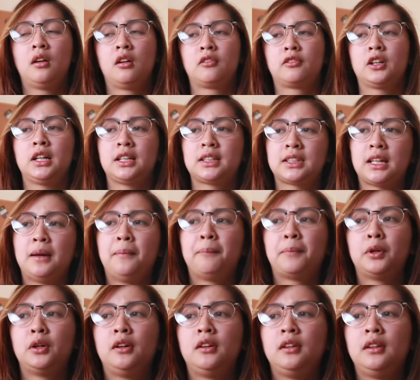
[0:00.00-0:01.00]
for
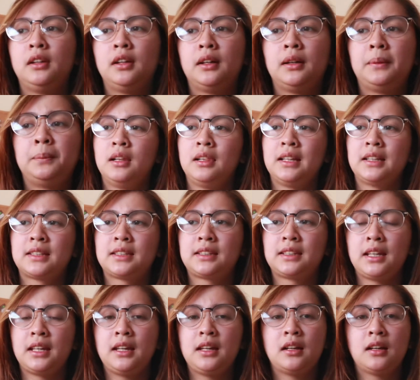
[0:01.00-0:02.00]
example, let's
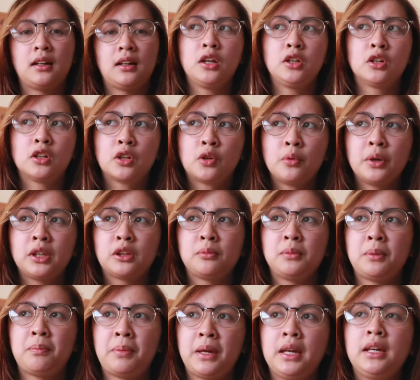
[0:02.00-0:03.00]
say you're going to
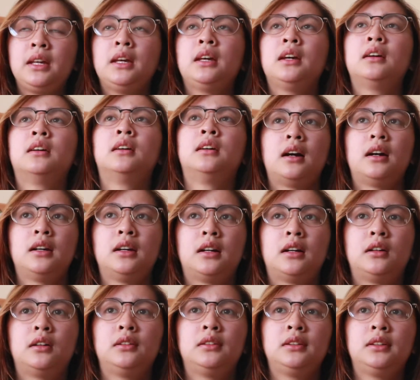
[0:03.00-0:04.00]
be paying
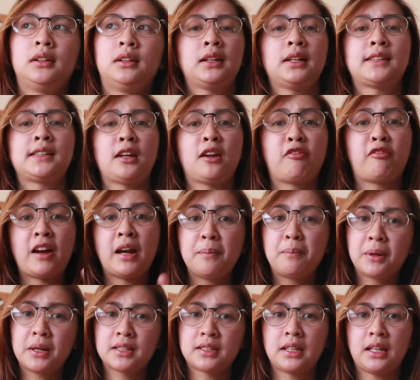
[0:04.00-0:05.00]
around, let's say,
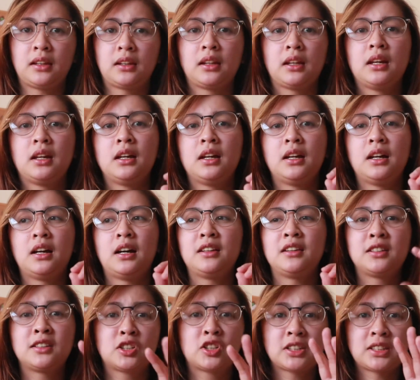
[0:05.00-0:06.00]
5%.
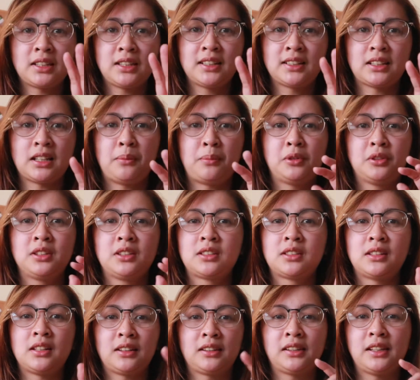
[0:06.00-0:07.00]
This is just an example. This
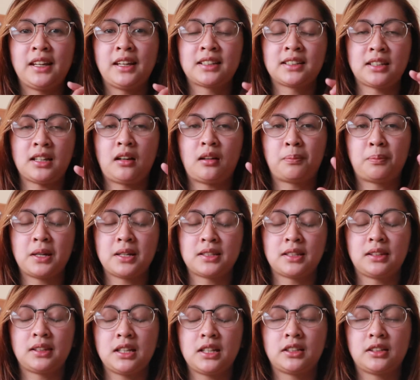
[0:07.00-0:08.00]
is not the exact
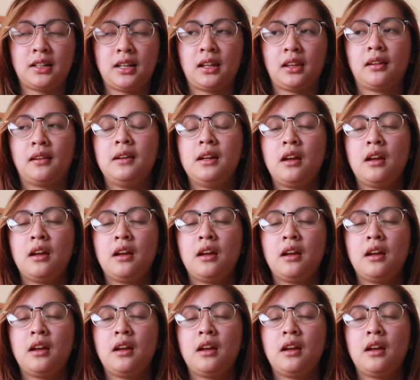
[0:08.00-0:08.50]
percentage rate.